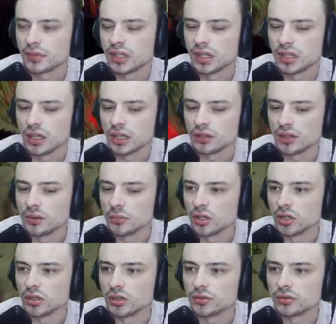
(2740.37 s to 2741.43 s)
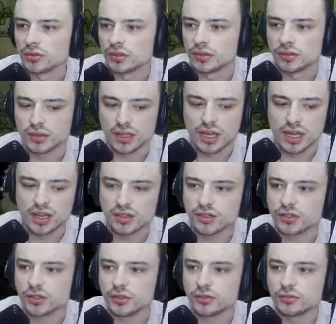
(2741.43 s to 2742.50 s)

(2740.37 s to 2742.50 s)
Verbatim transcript: A lot of lumber. Nice, dude.